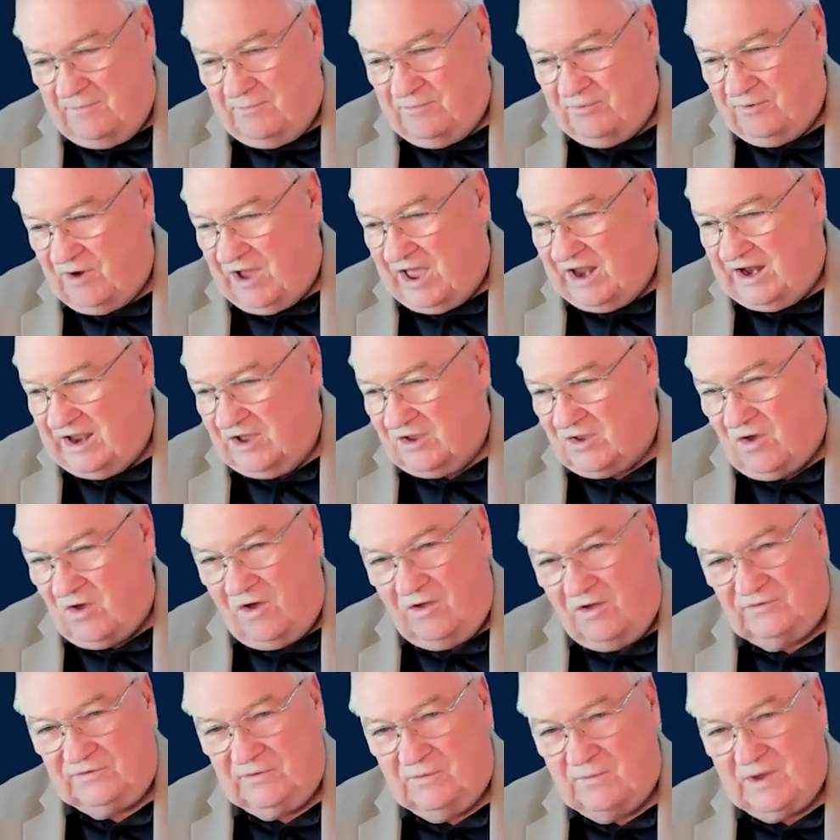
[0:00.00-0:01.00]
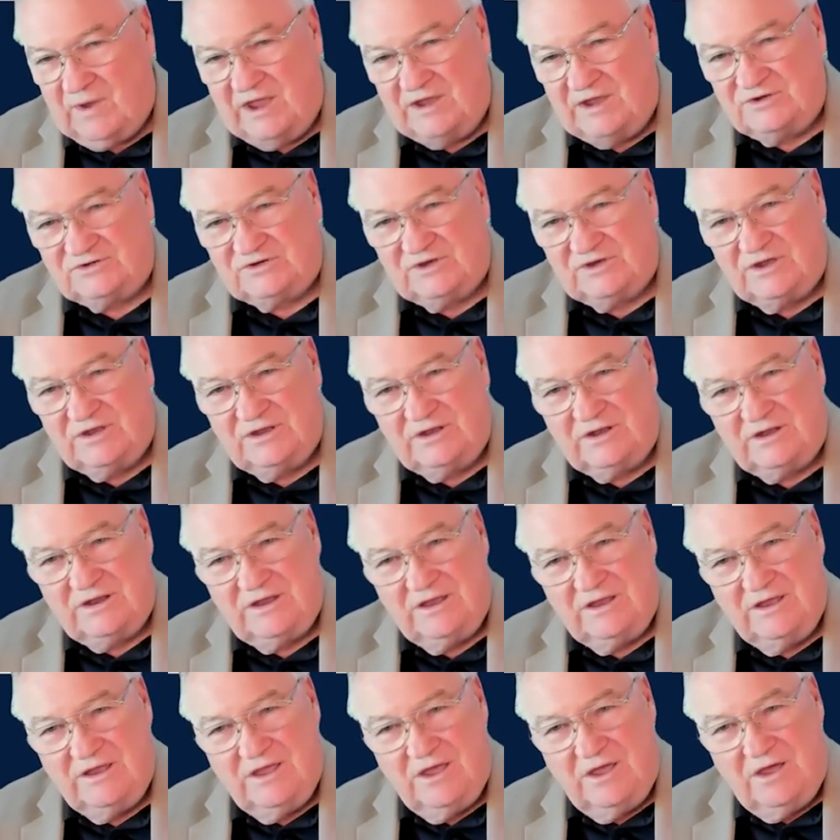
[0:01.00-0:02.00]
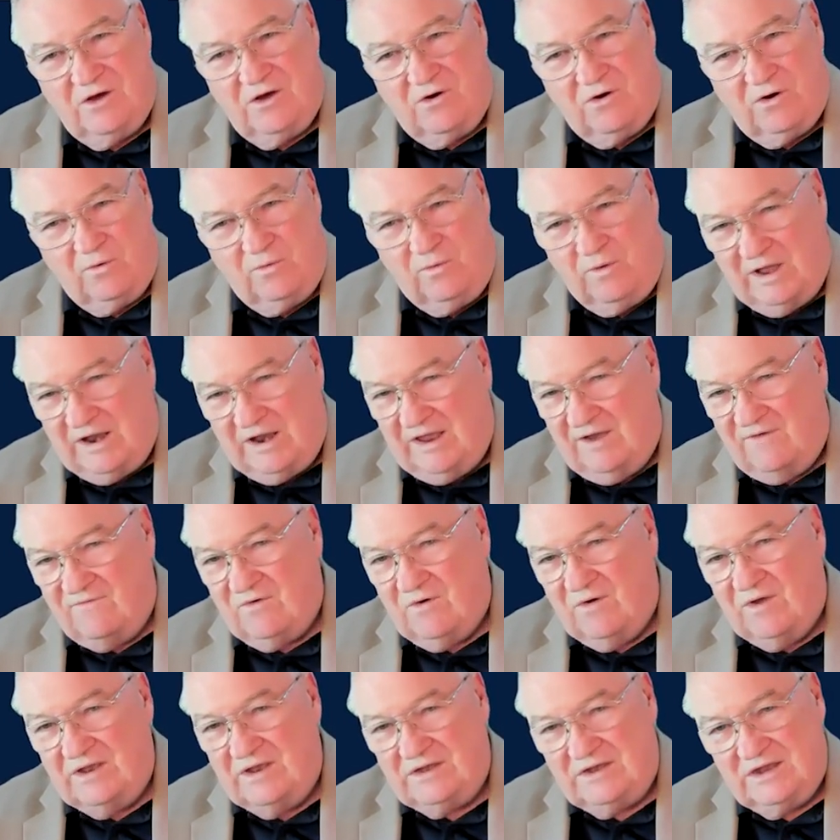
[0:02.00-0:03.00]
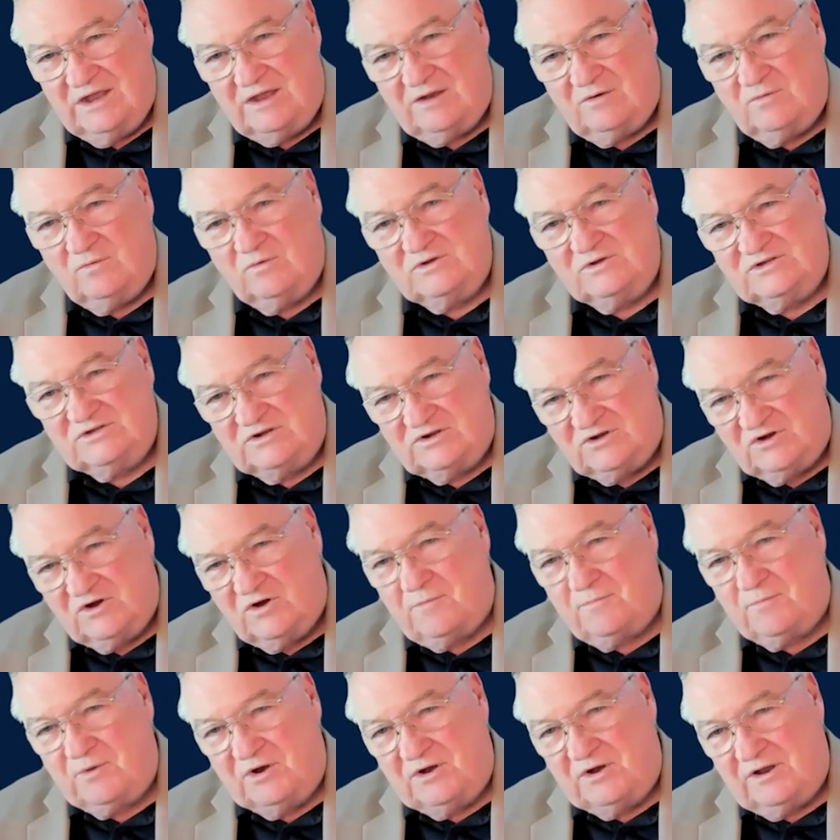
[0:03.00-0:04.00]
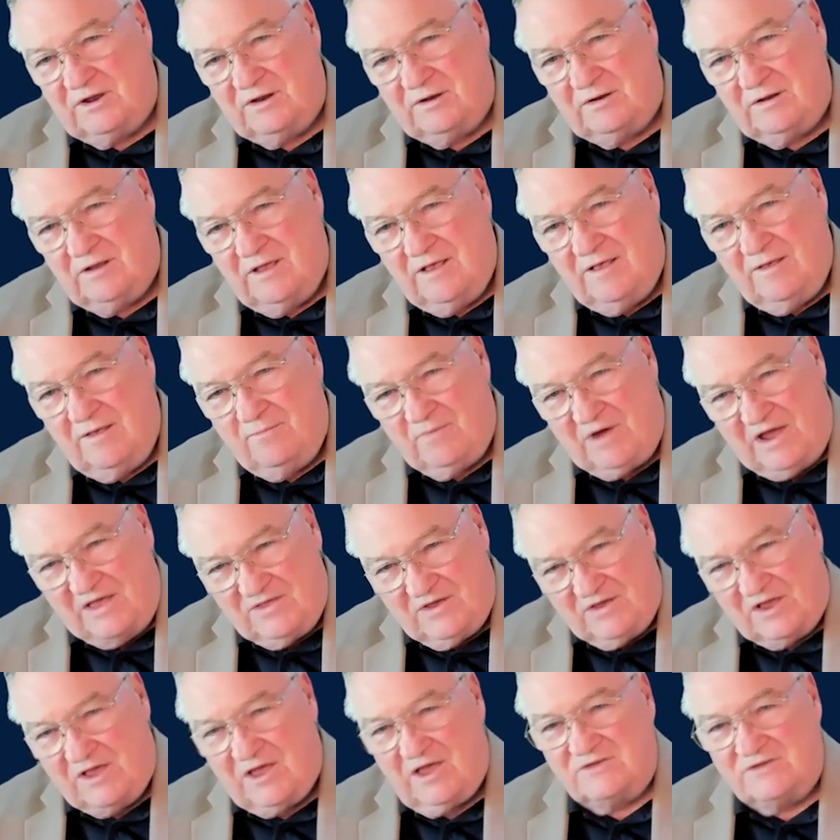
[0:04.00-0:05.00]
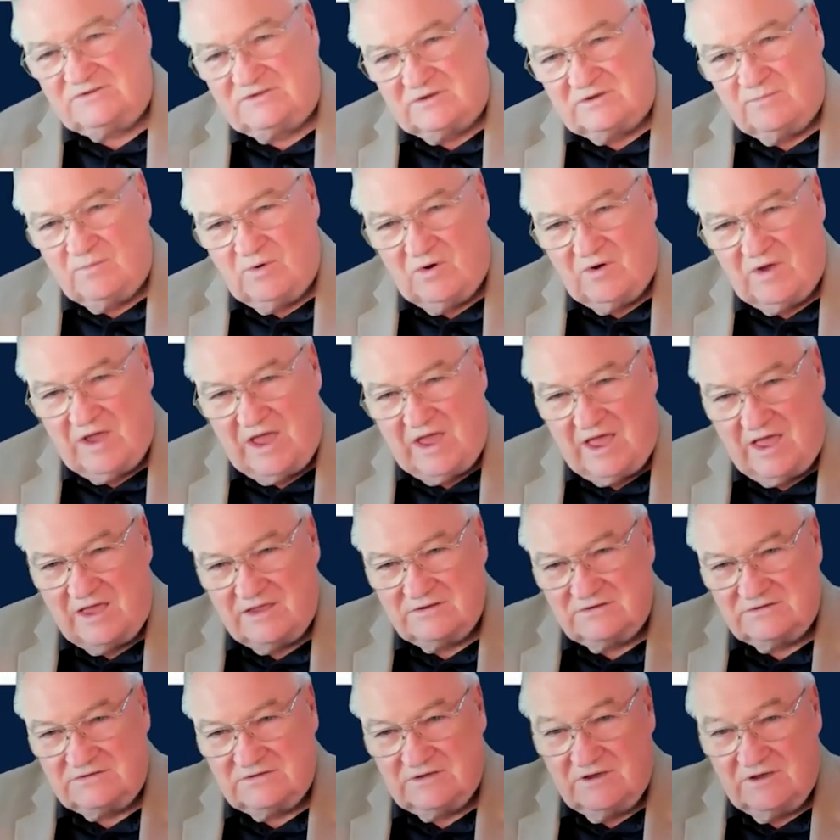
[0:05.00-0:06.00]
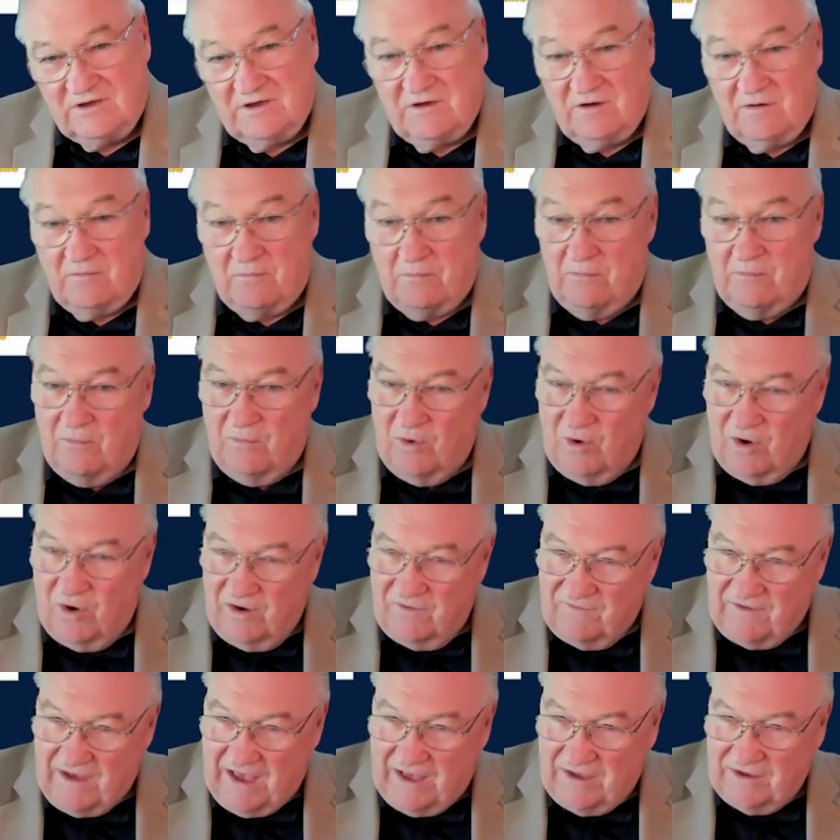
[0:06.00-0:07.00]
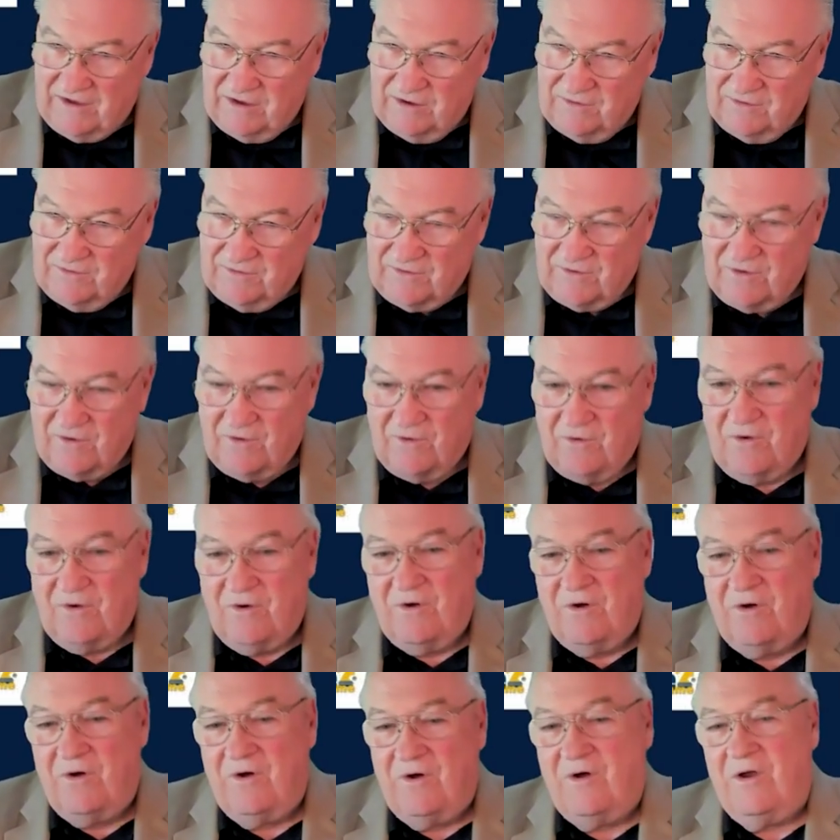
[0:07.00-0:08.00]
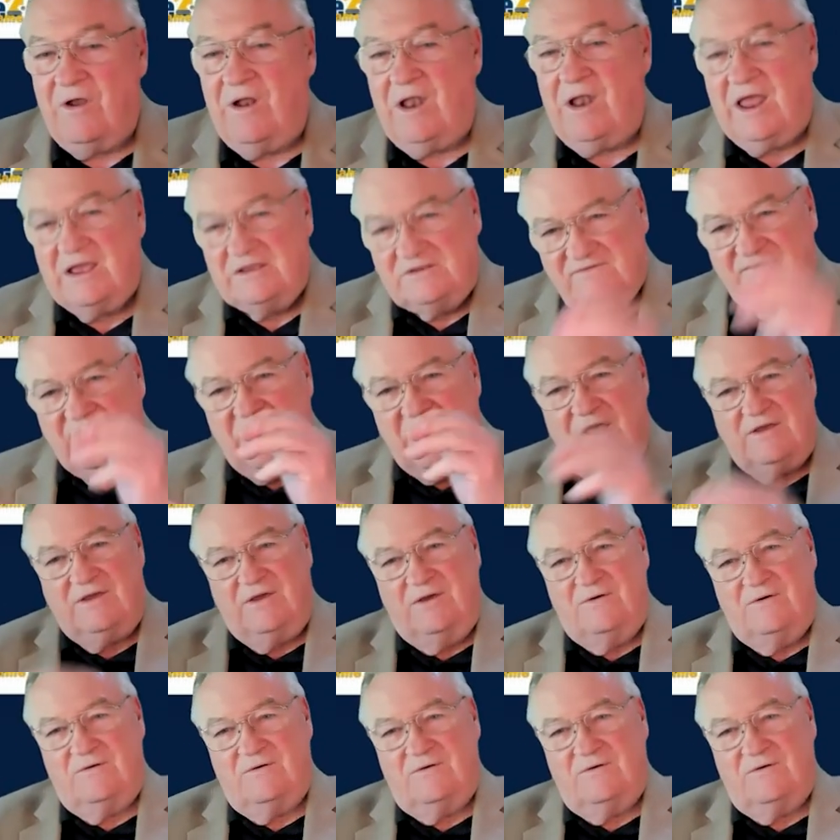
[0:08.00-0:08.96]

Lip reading: product alteration or whatever it did was interpreted by the customer as more value or less value.